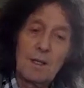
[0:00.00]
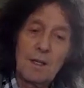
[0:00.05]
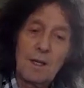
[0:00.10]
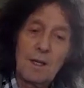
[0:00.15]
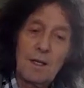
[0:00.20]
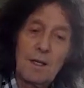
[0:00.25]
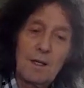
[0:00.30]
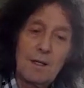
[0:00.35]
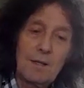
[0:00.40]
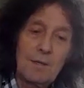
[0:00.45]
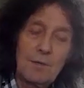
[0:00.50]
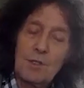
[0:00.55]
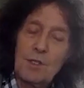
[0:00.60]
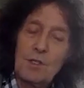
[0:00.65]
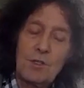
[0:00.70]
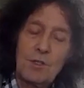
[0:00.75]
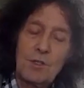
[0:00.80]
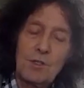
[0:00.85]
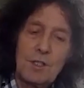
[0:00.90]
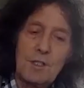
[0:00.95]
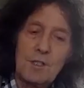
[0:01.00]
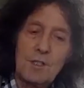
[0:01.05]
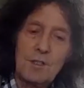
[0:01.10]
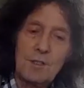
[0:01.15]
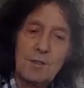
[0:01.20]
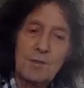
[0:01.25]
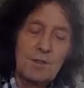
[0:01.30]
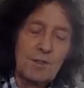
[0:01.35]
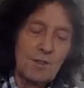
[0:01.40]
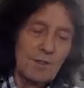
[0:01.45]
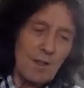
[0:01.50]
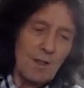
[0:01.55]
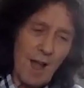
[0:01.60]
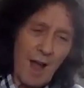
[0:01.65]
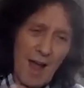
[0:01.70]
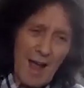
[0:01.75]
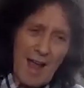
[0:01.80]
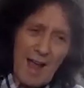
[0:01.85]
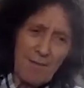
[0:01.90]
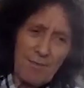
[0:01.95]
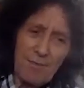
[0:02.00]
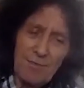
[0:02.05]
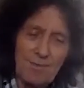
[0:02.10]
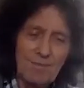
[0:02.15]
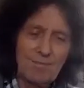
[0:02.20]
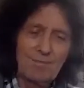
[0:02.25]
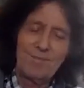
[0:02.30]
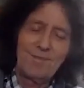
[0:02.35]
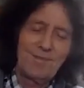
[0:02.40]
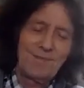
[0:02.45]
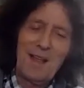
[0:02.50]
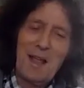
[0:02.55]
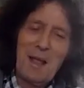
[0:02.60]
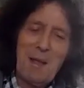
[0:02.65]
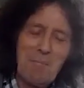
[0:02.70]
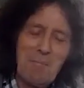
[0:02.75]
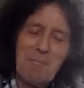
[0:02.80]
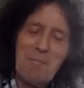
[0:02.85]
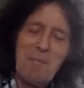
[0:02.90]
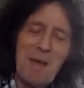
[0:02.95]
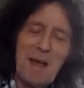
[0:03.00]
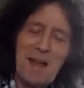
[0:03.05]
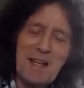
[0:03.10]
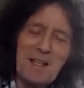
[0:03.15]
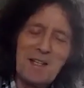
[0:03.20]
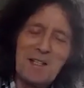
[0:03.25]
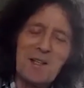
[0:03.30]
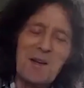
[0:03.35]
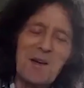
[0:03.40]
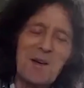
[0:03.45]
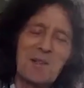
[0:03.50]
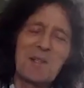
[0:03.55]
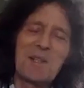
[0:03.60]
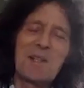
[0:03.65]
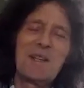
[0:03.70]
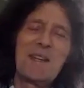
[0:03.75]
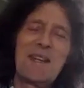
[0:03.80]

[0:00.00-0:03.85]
It was a joy to do. So yeah, I have many songs.